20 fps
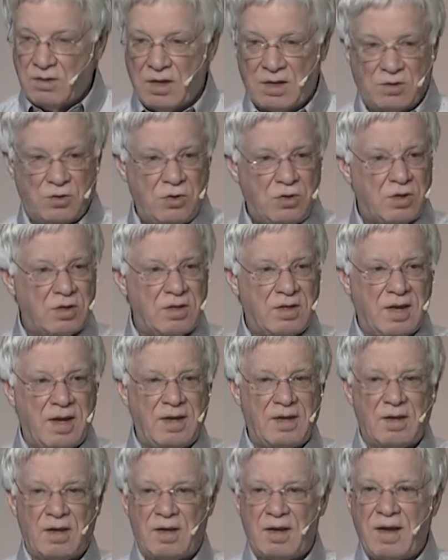and you can
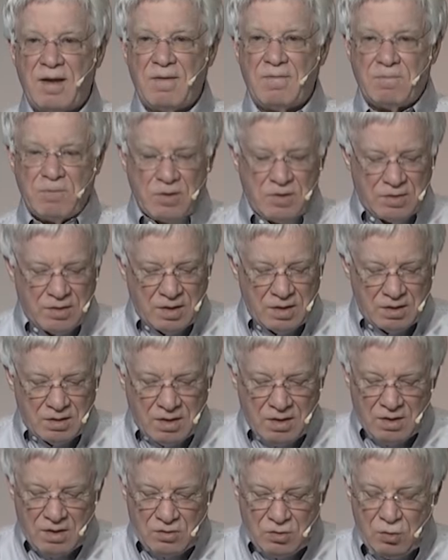take everything
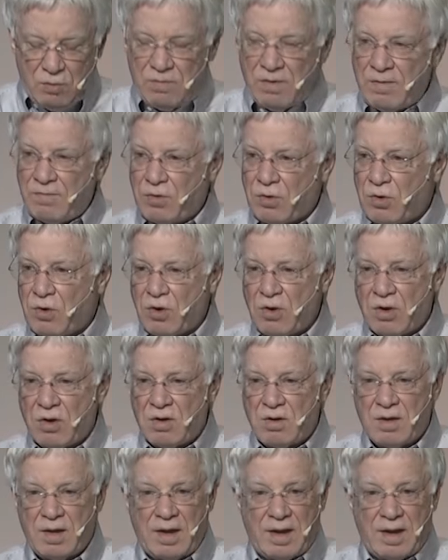you've ever heard,